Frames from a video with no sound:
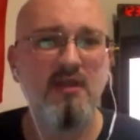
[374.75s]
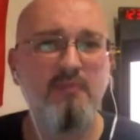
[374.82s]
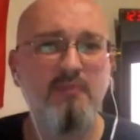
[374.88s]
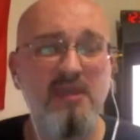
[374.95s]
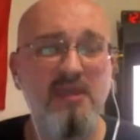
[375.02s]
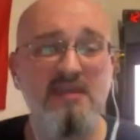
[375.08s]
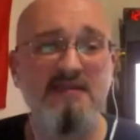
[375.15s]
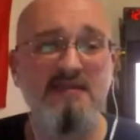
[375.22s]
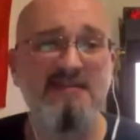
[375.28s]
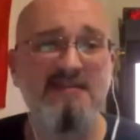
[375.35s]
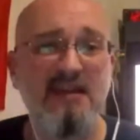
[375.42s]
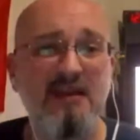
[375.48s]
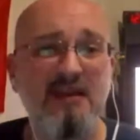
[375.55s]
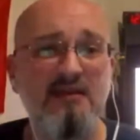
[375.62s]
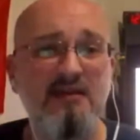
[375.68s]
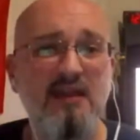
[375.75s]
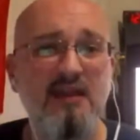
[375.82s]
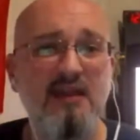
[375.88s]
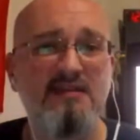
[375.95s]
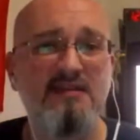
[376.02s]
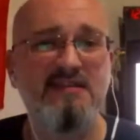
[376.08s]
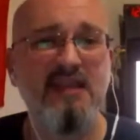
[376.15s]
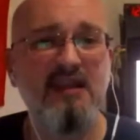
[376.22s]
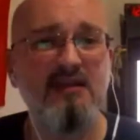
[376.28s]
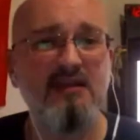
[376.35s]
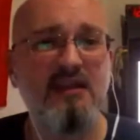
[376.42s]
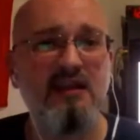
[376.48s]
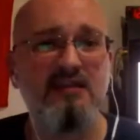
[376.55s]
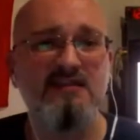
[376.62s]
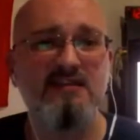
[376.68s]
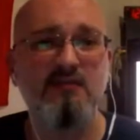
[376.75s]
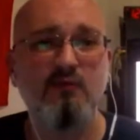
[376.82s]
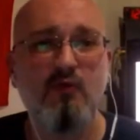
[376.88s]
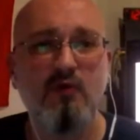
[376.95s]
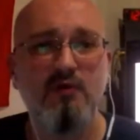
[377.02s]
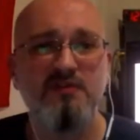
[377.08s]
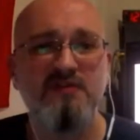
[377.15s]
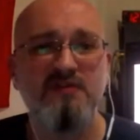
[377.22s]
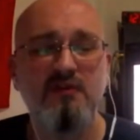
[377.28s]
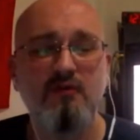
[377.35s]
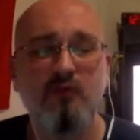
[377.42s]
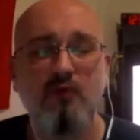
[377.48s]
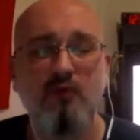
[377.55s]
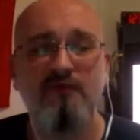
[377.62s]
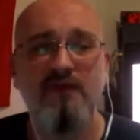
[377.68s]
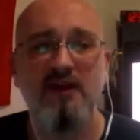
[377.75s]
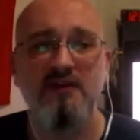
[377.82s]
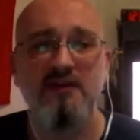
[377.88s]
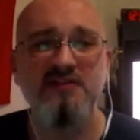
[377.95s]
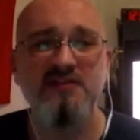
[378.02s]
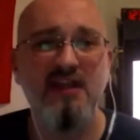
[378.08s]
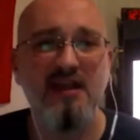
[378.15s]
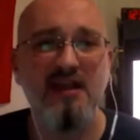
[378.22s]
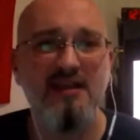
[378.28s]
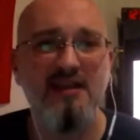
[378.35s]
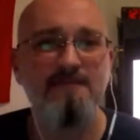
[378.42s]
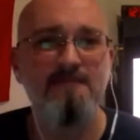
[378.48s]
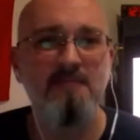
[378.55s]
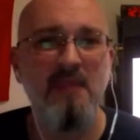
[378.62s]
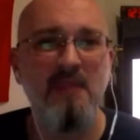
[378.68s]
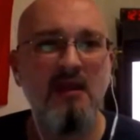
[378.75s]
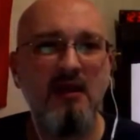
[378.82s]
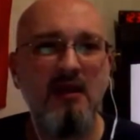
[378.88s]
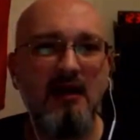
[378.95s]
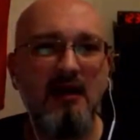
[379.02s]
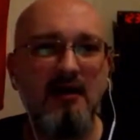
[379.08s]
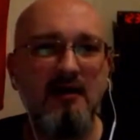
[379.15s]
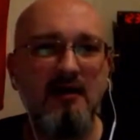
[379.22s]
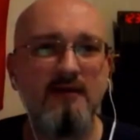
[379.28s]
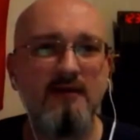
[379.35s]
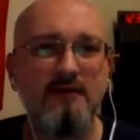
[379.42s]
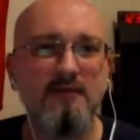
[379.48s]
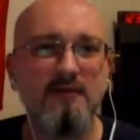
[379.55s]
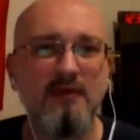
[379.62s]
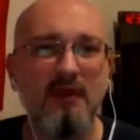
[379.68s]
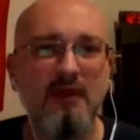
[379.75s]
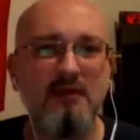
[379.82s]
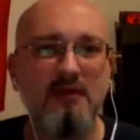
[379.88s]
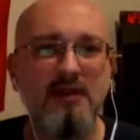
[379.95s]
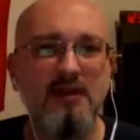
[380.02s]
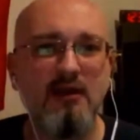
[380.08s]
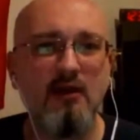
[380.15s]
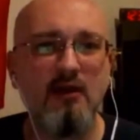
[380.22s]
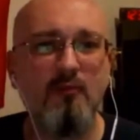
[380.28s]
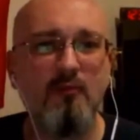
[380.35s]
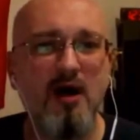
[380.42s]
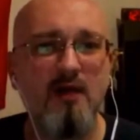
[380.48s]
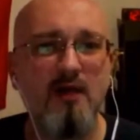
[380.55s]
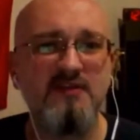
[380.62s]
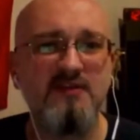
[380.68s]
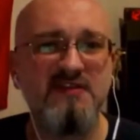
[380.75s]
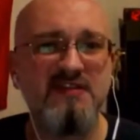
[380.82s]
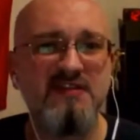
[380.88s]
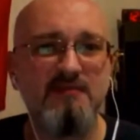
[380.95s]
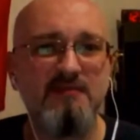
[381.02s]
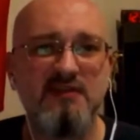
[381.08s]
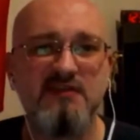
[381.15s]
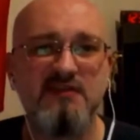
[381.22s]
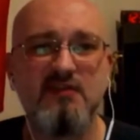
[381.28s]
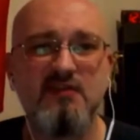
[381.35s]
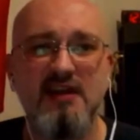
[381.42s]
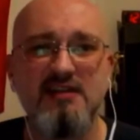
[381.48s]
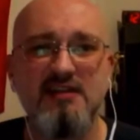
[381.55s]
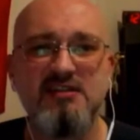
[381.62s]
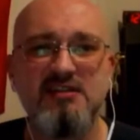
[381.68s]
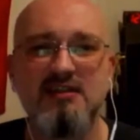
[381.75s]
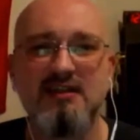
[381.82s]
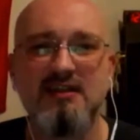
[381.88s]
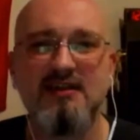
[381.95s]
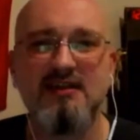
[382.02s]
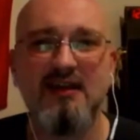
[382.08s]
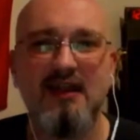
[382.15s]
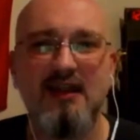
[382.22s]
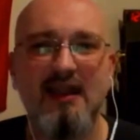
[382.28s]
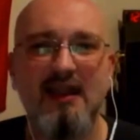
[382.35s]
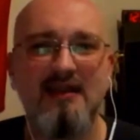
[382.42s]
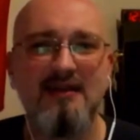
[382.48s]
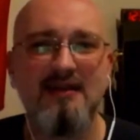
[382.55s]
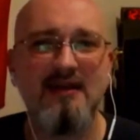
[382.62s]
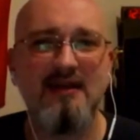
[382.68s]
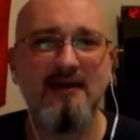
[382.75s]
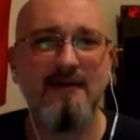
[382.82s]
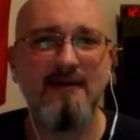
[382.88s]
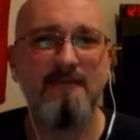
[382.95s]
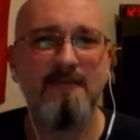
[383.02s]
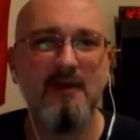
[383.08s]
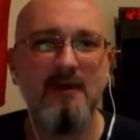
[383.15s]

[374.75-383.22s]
peace and and to stand against the war the warfare state uh, during Obama's administration, and and uh,